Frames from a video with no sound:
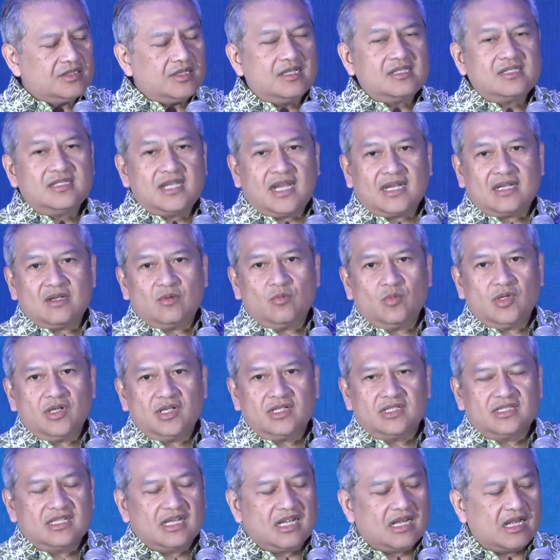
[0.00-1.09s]
the second
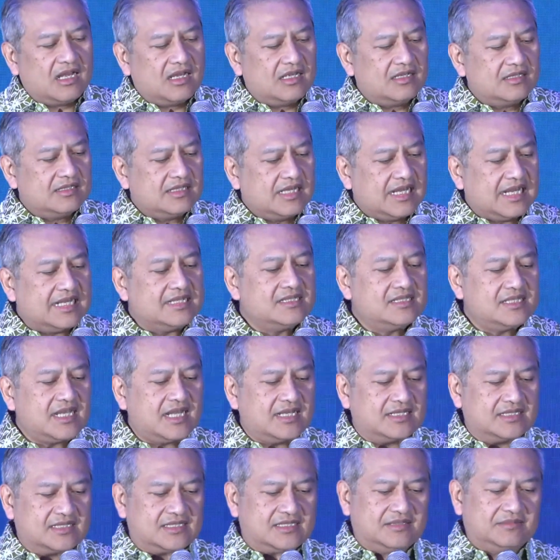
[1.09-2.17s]
word,
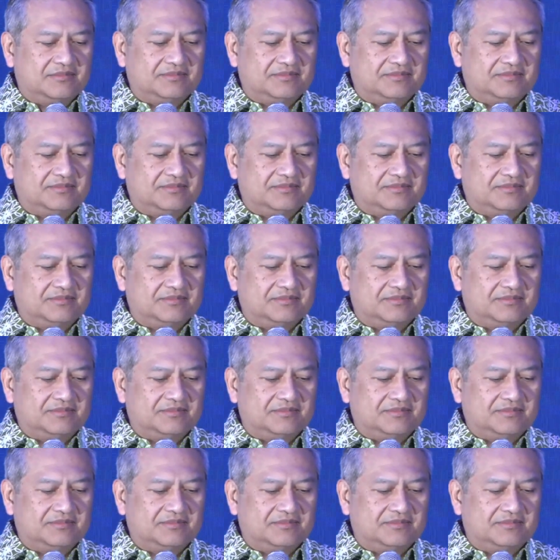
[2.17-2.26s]
intent.